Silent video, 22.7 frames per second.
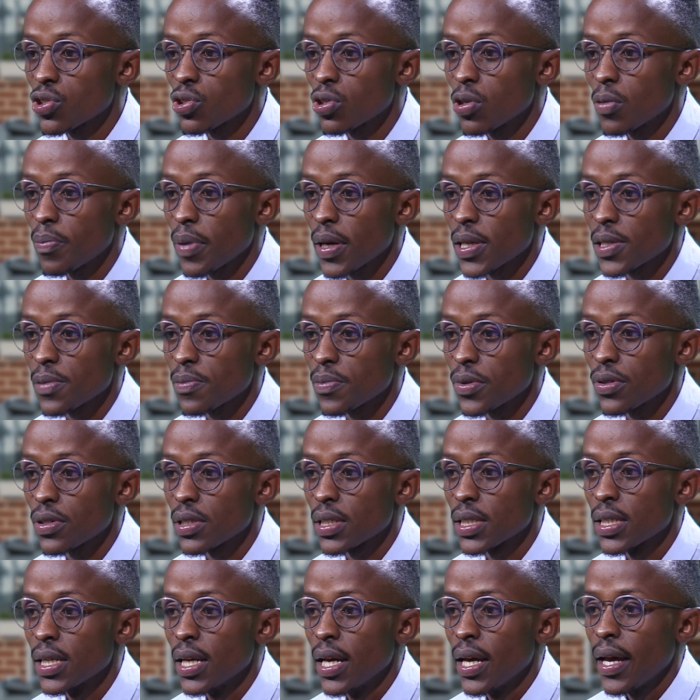2 national
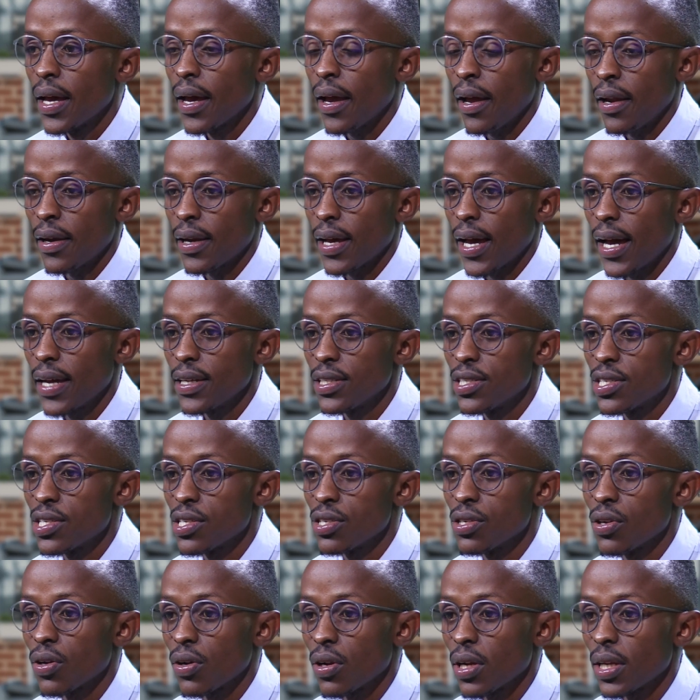passports, and
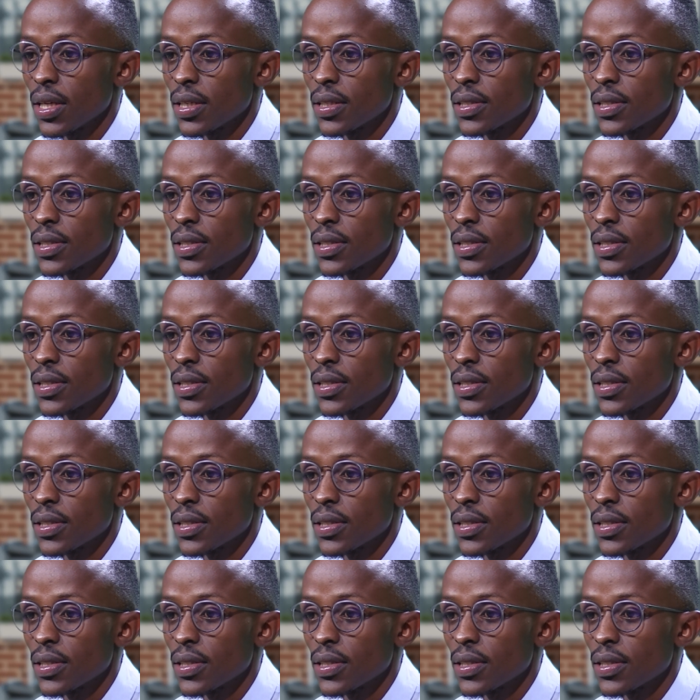IT